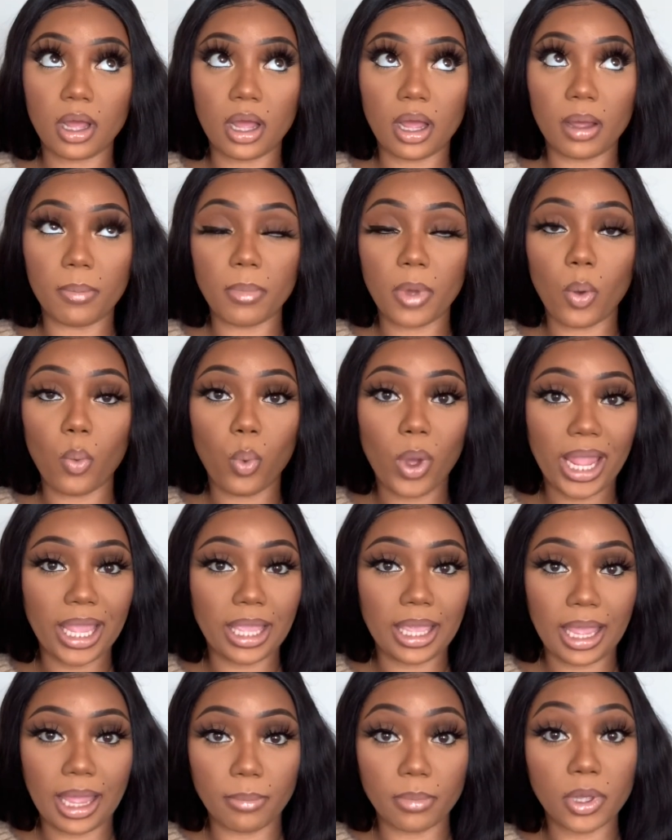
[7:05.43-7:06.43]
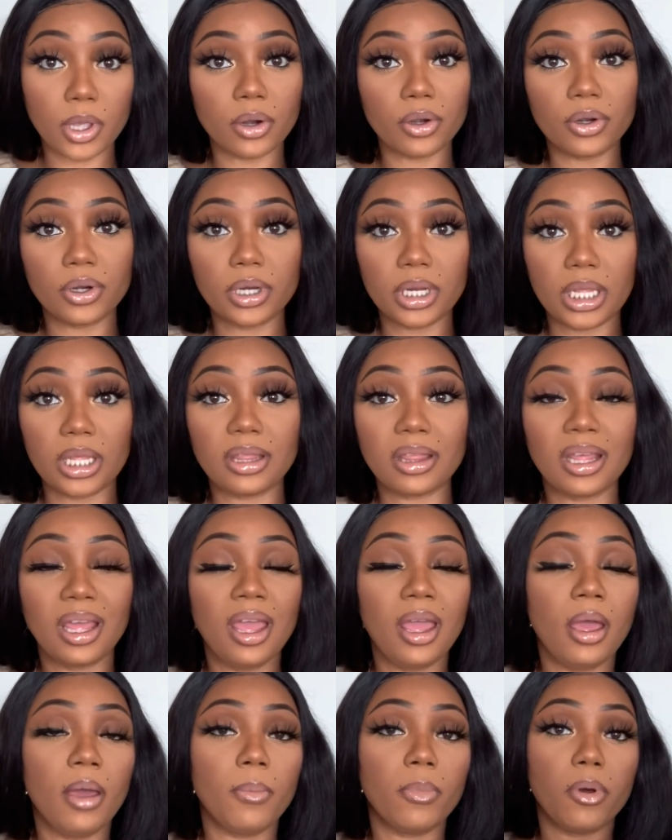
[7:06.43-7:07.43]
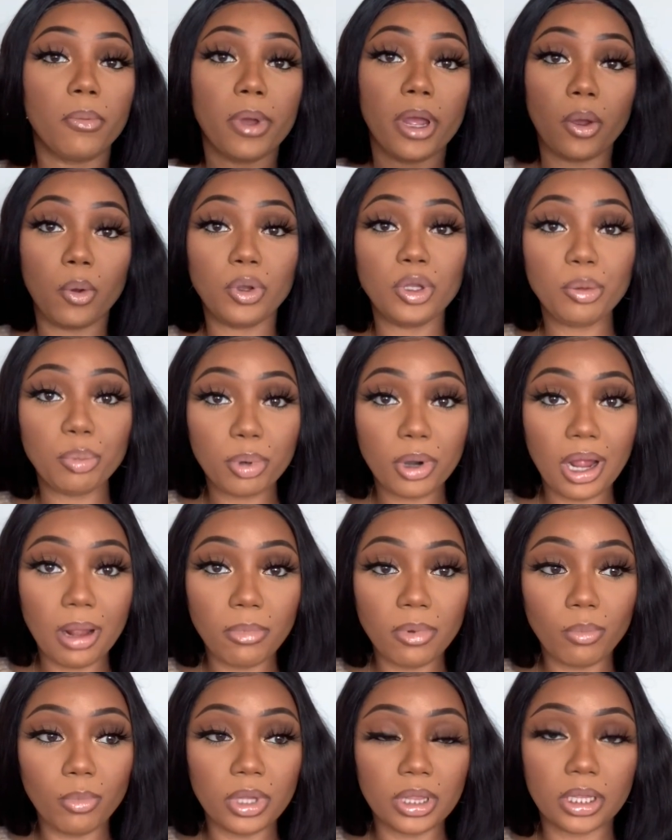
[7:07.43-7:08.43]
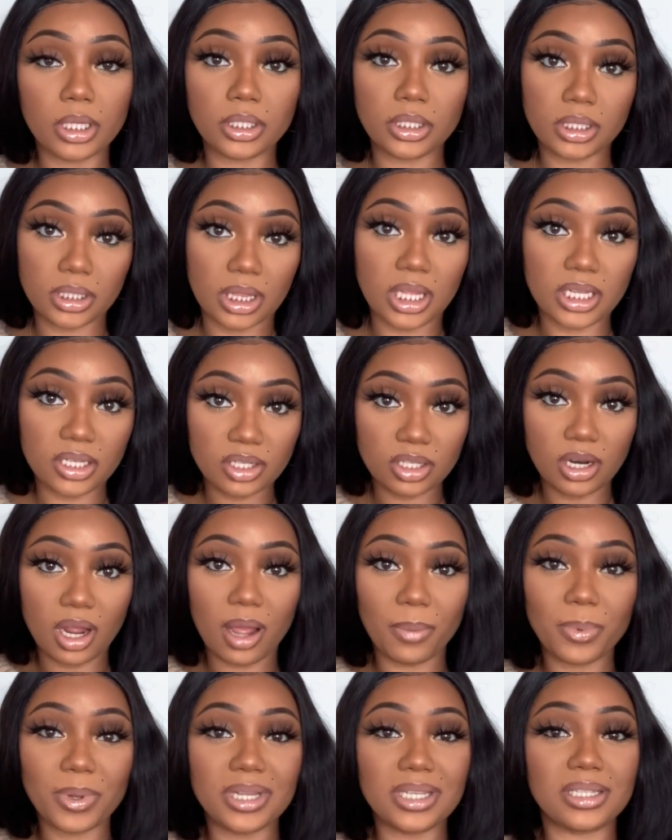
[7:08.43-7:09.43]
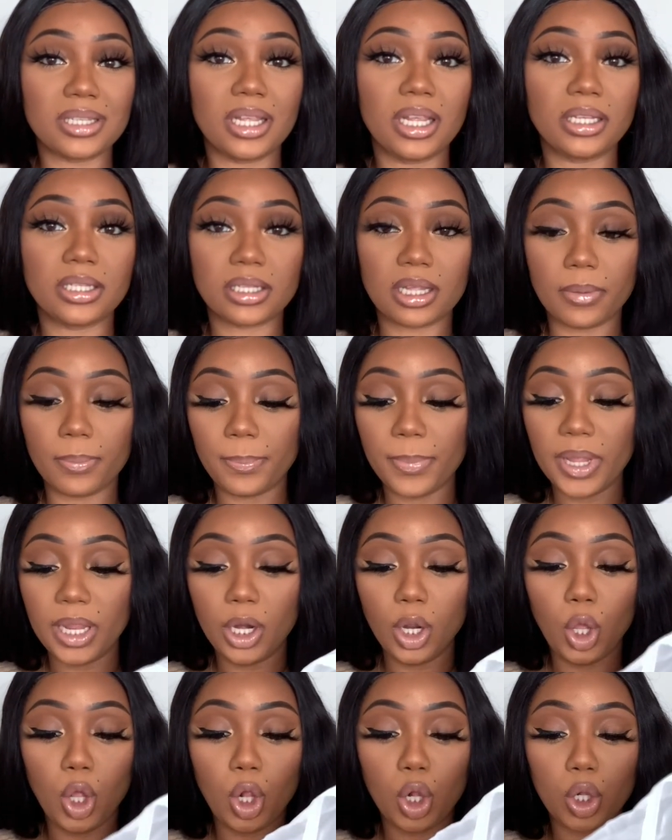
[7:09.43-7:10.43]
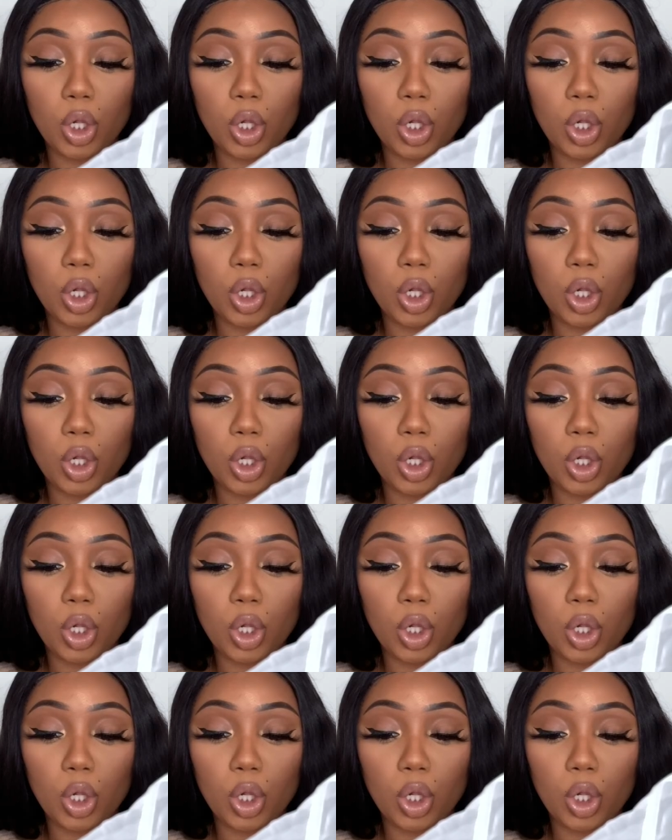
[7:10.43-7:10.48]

um, a white cami underneath. But my only problem with the, this top is it's a bit